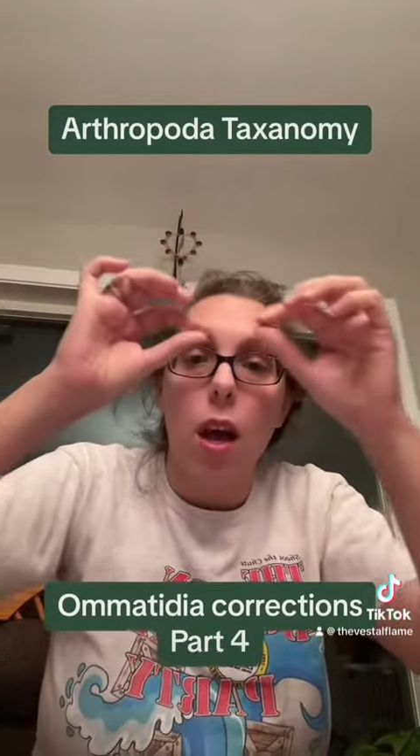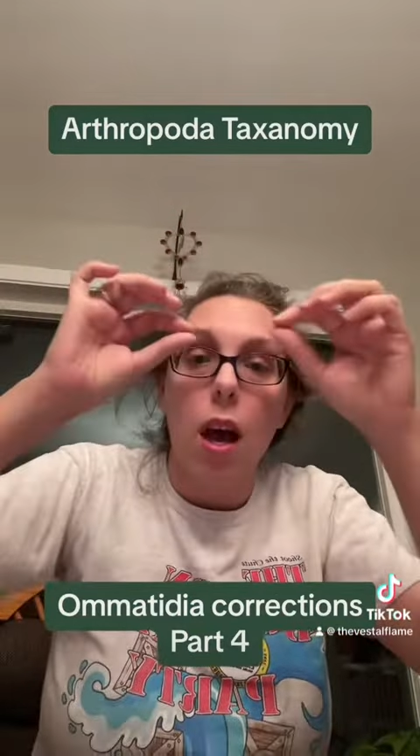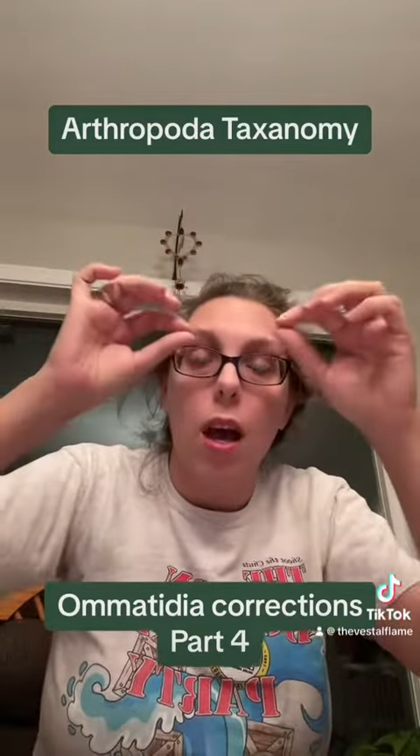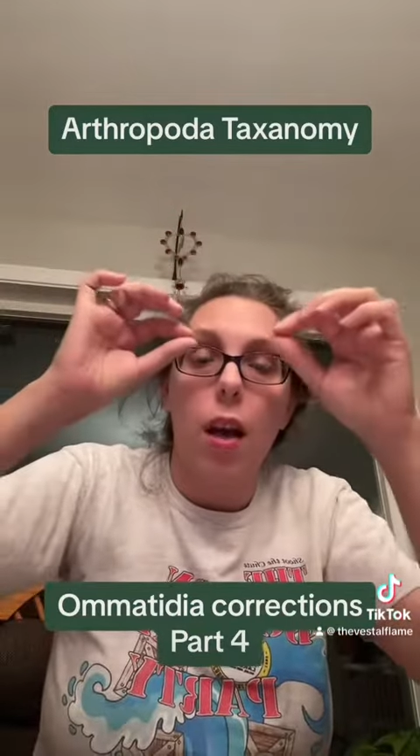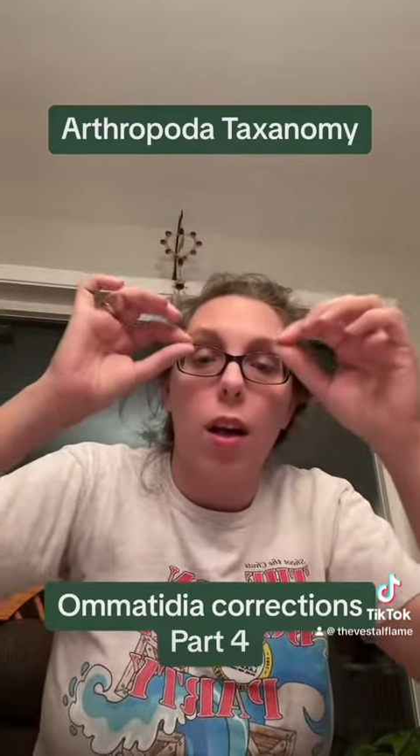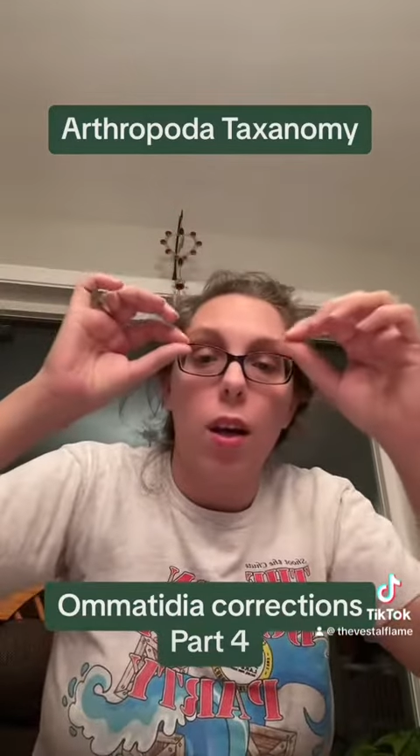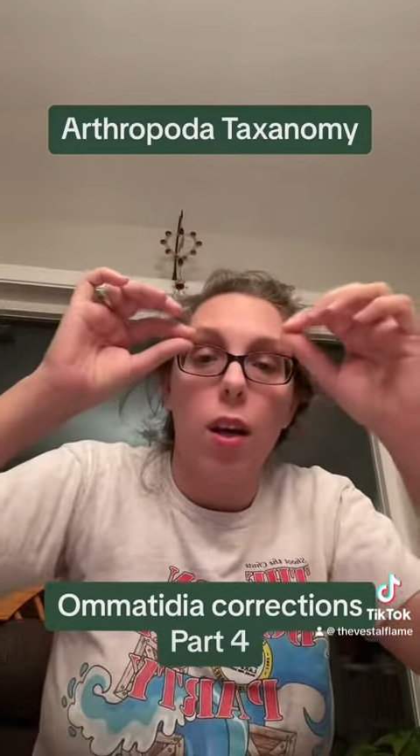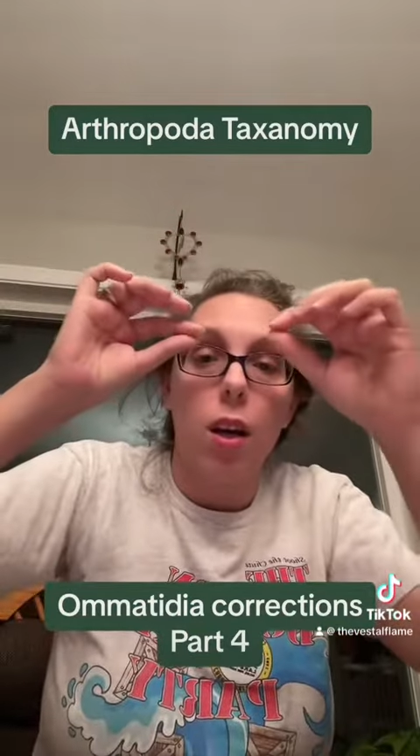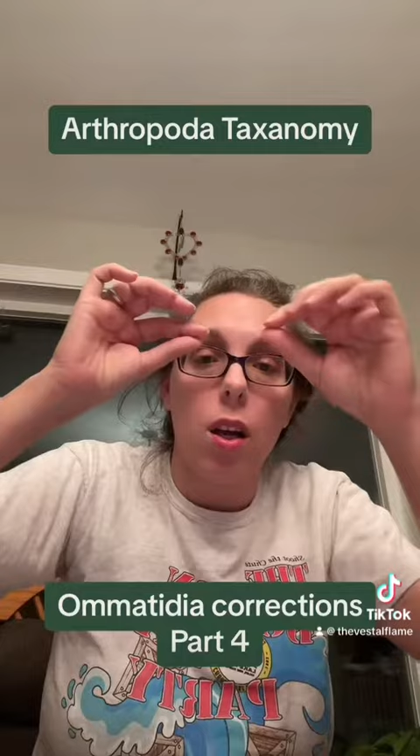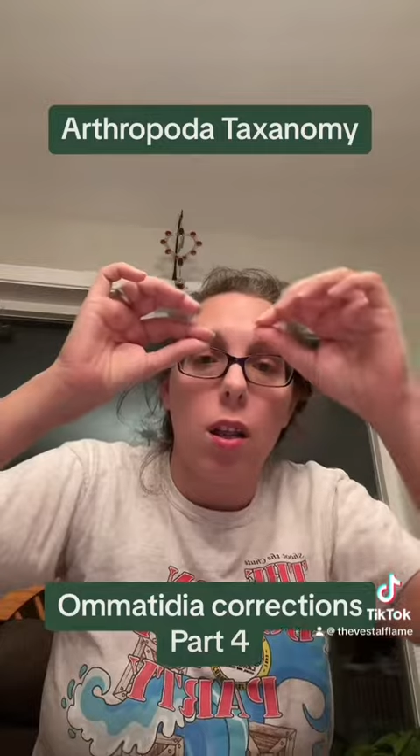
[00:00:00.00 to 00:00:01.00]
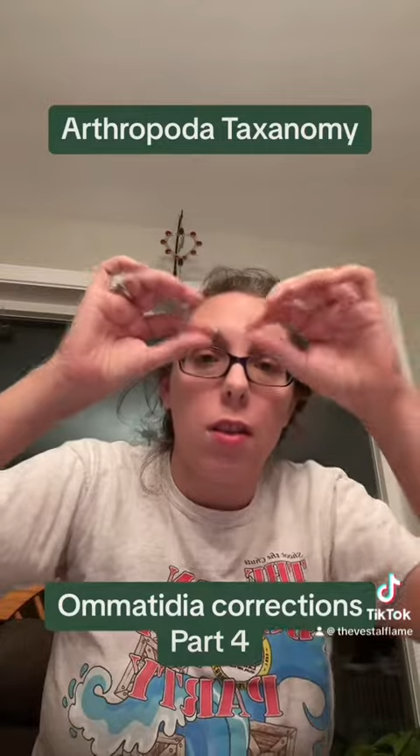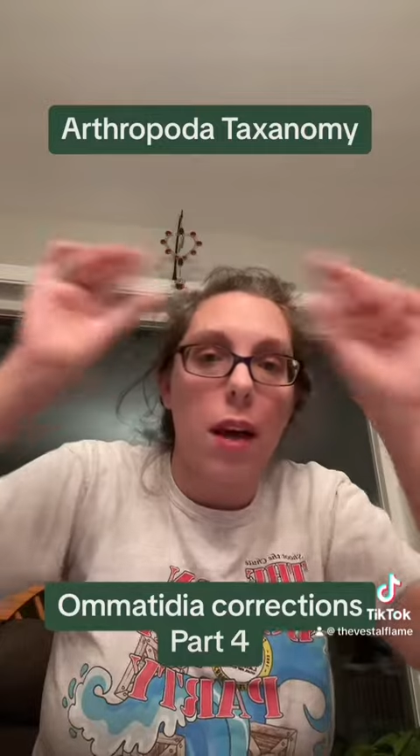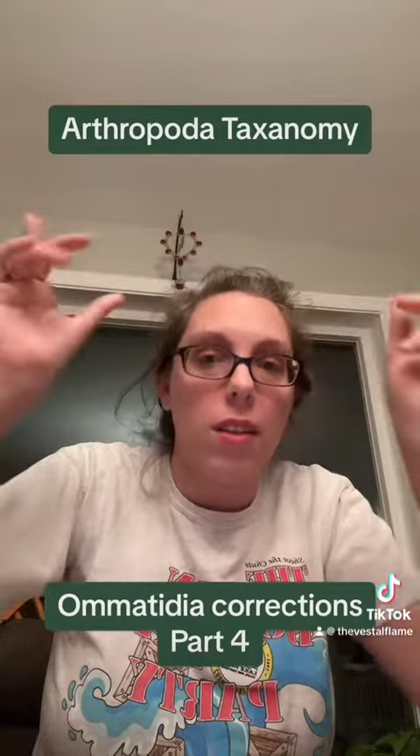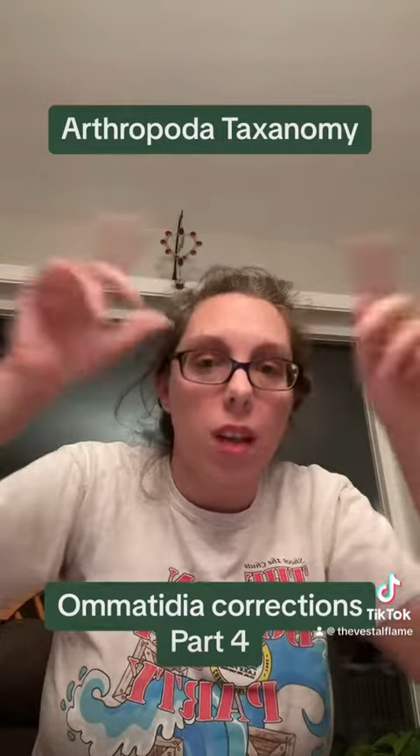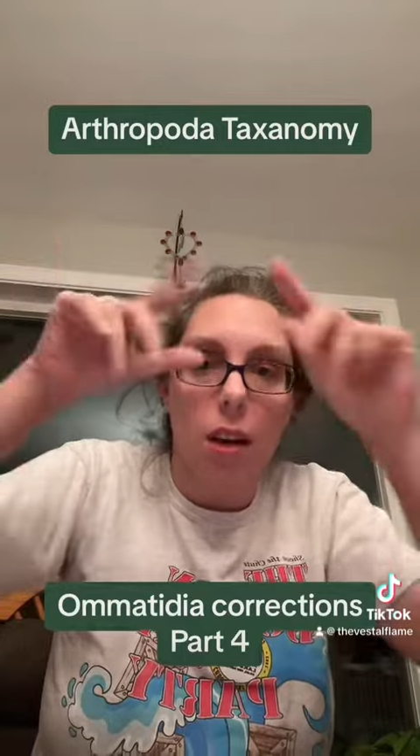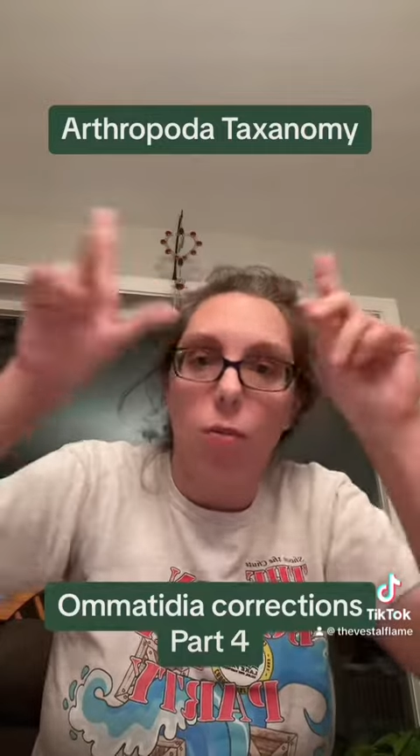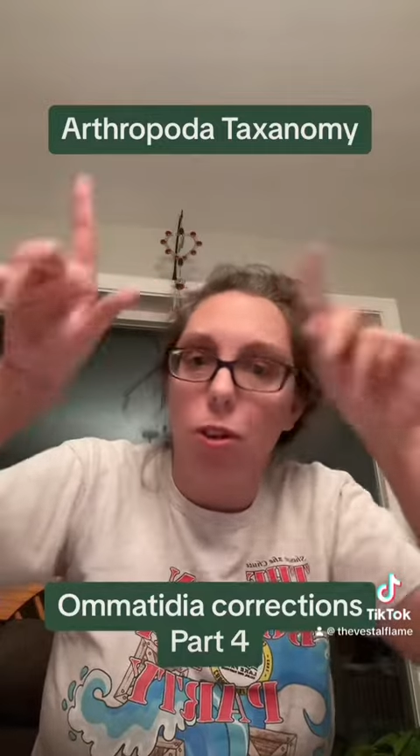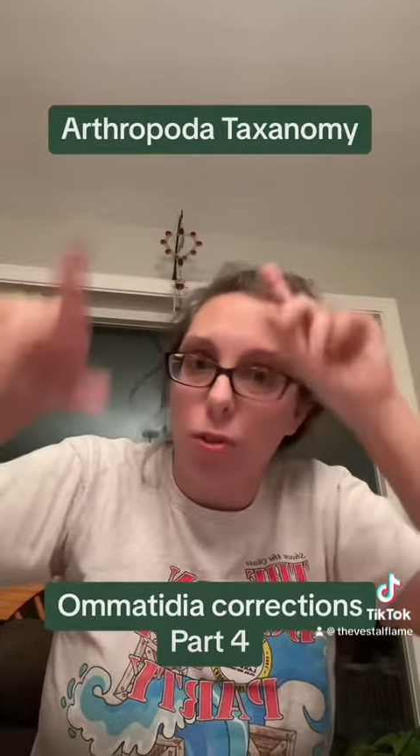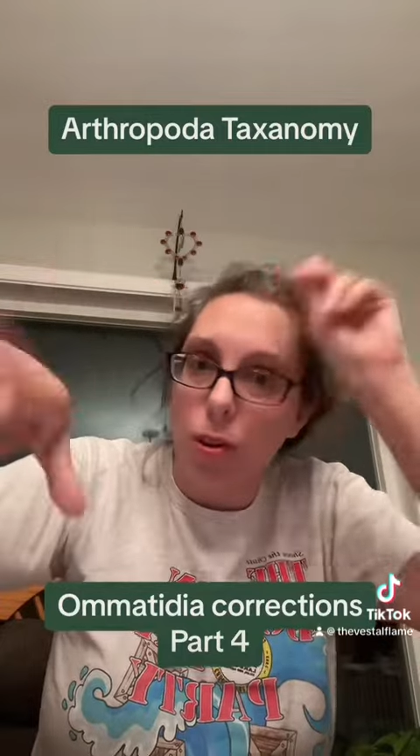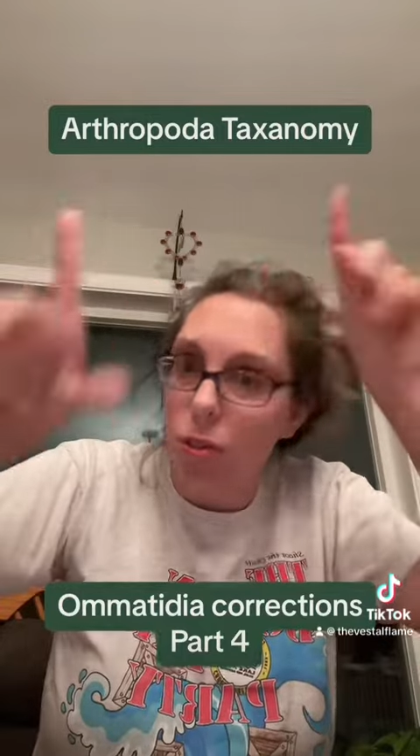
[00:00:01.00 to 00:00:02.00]
and that's kind of what
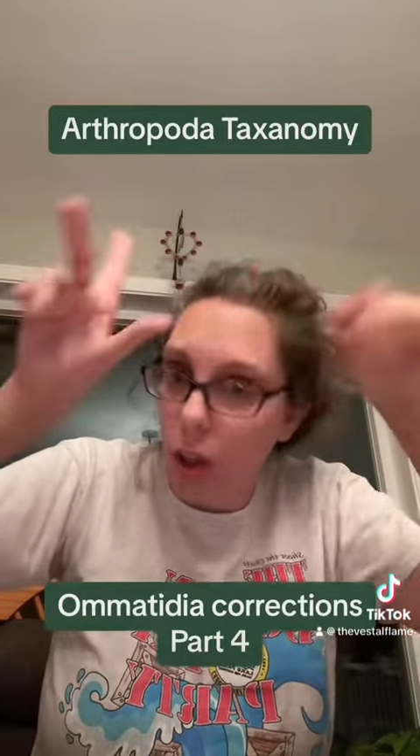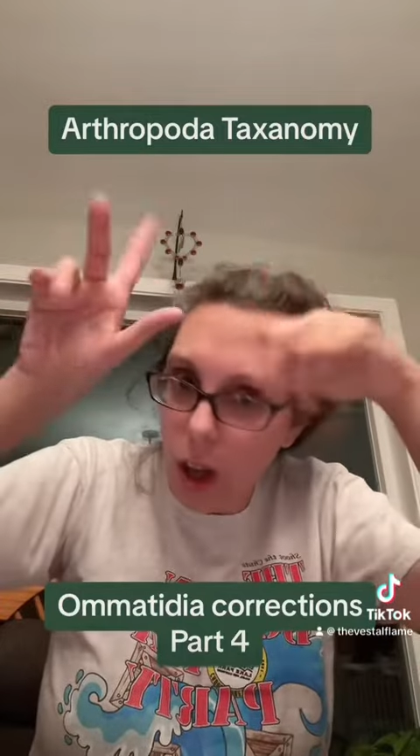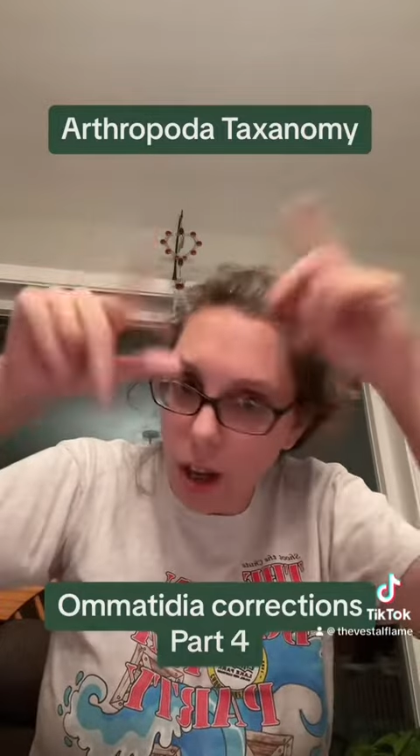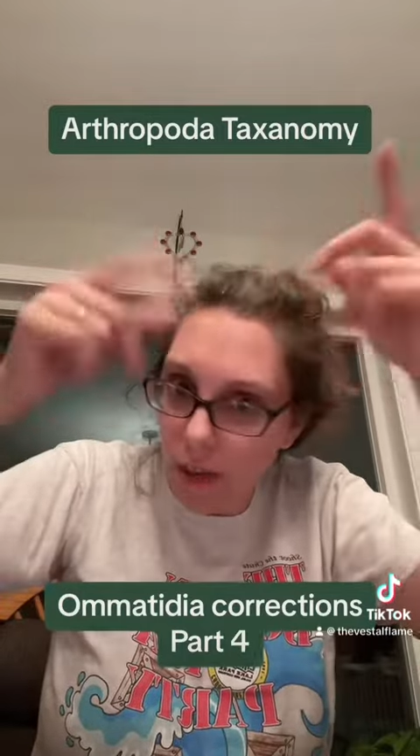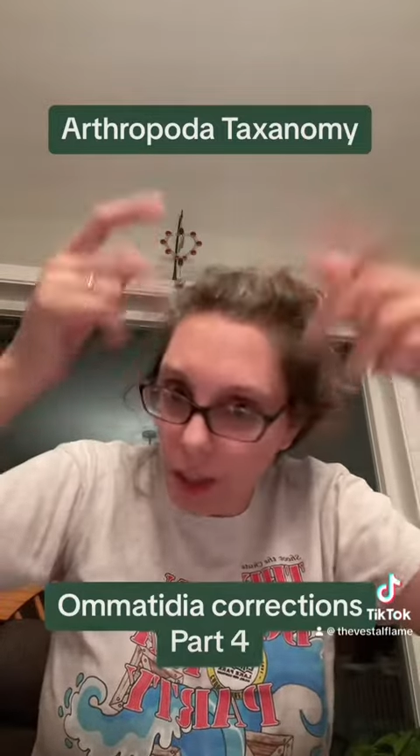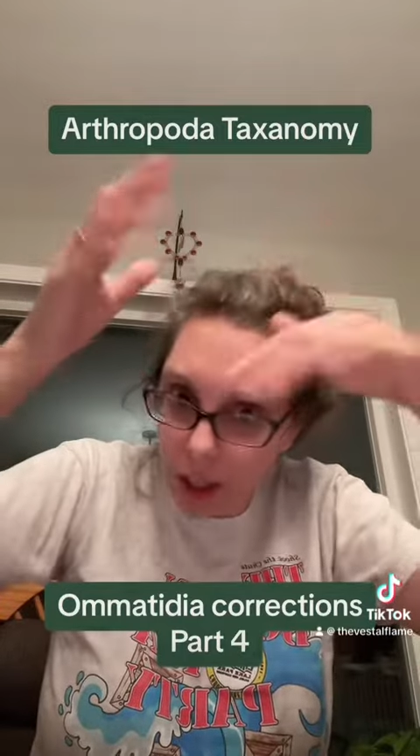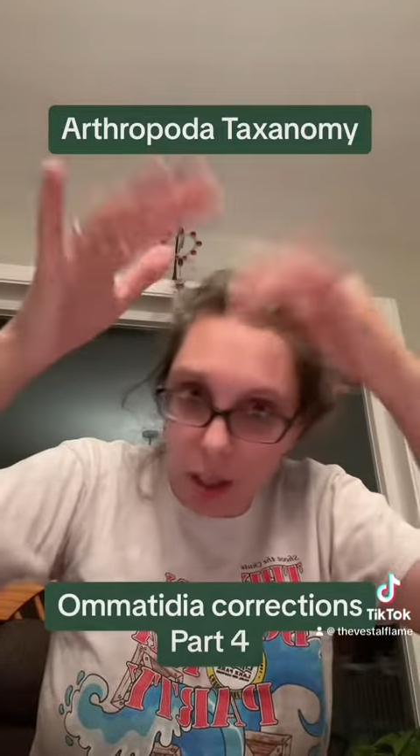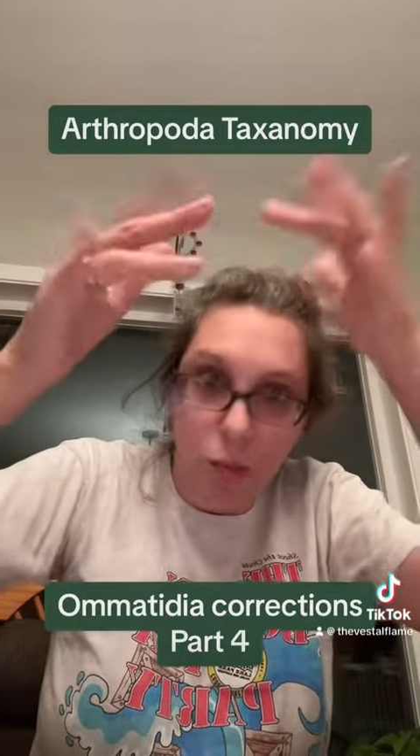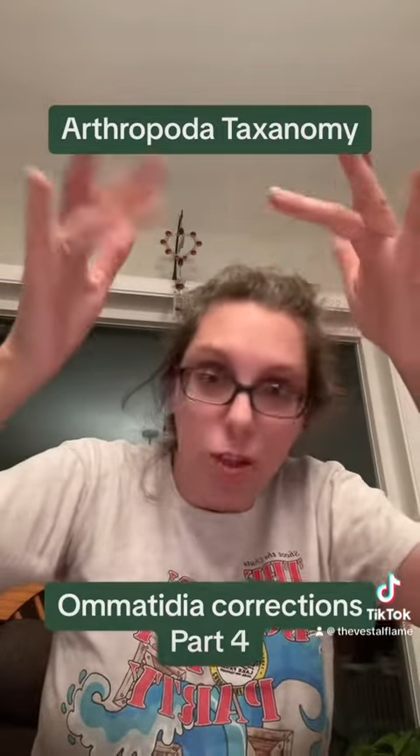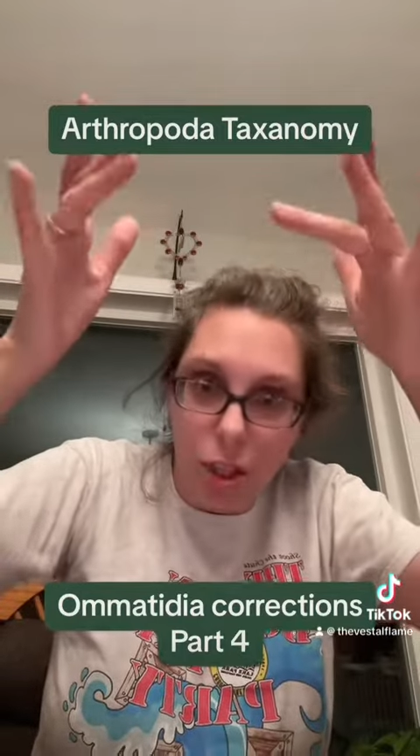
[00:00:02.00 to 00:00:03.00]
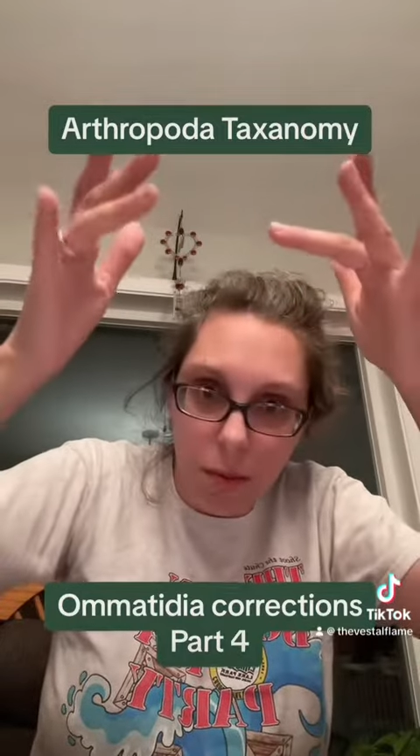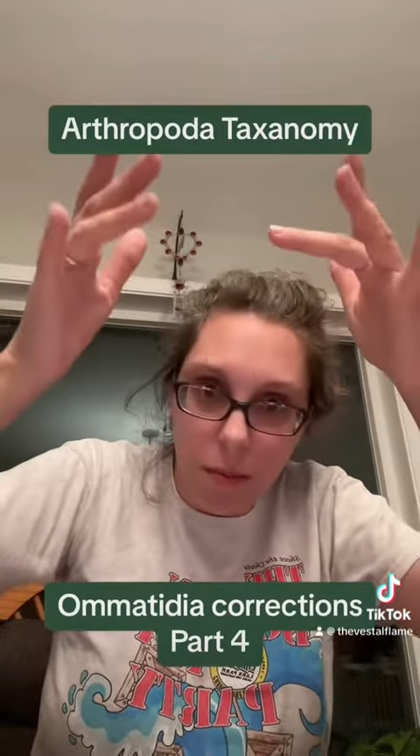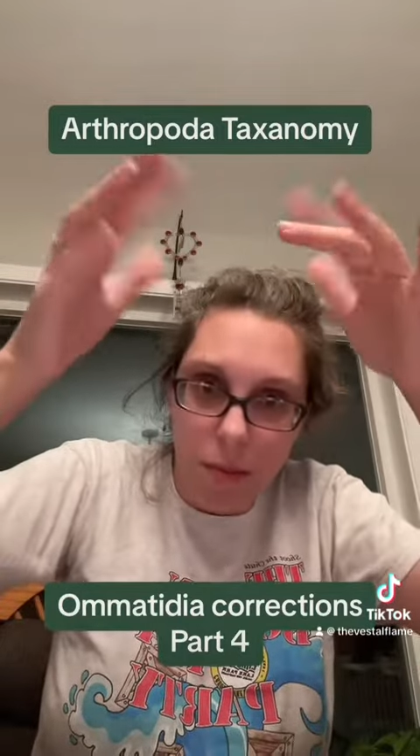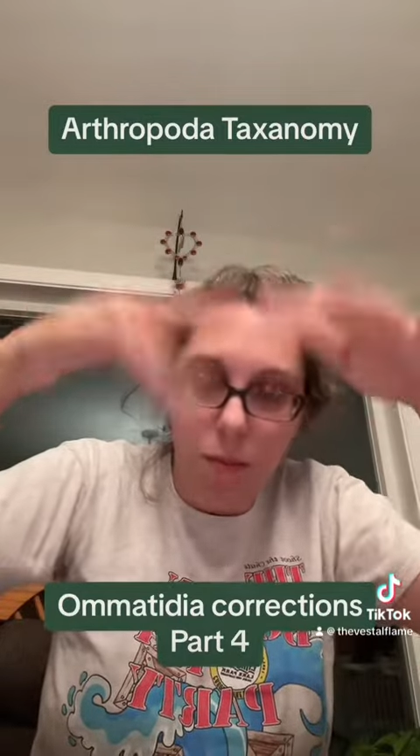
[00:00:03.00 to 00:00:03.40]
triggers a lot of the secretion